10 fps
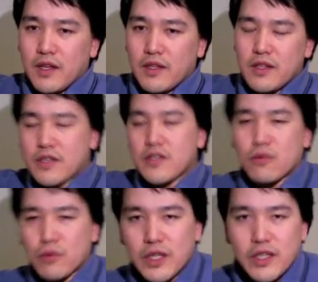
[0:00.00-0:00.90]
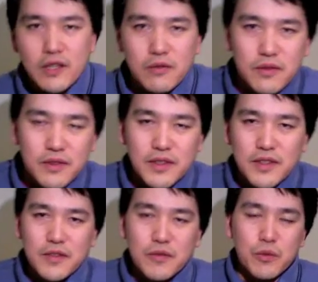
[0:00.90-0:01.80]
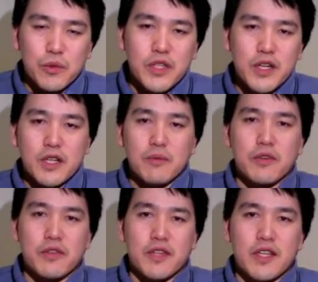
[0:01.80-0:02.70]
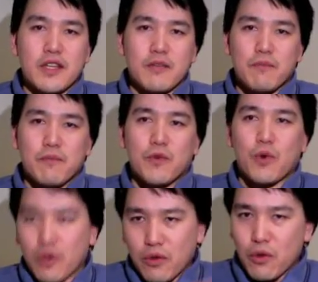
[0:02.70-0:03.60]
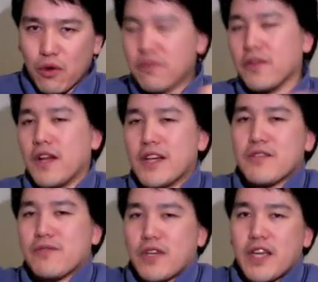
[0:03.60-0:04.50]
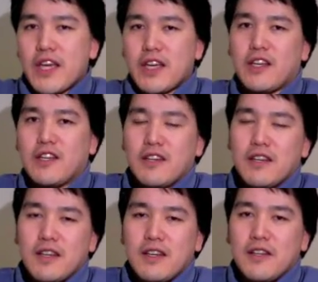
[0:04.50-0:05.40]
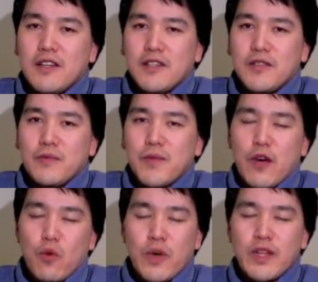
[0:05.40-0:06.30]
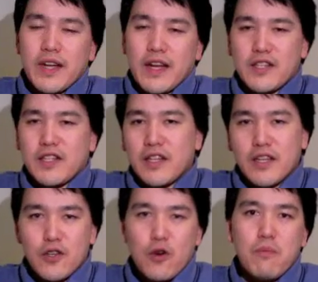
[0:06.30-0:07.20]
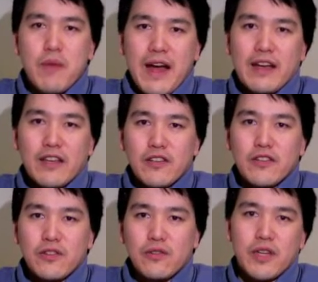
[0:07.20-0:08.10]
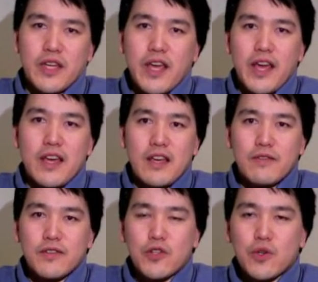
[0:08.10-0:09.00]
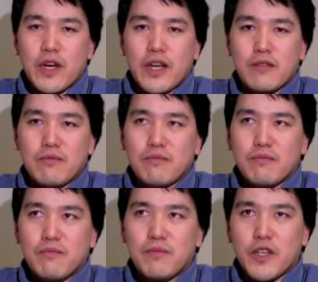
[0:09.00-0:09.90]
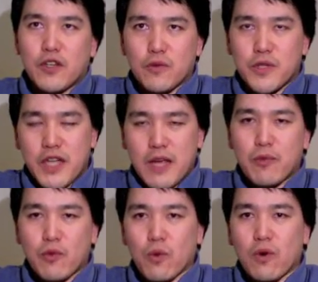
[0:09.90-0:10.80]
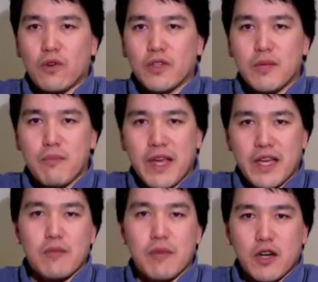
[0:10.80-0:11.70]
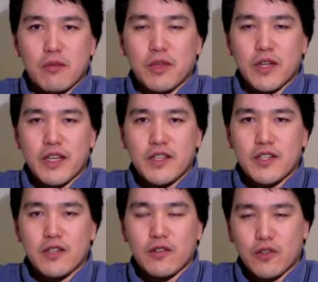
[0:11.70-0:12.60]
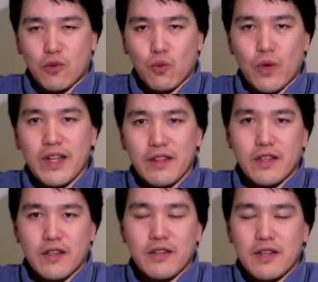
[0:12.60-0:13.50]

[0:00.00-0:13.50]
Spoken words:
And so really, when we talk about the quote-unquote philosopher king, that one that actually does go back into the cave to try and shape the world, to make it a better place, to run the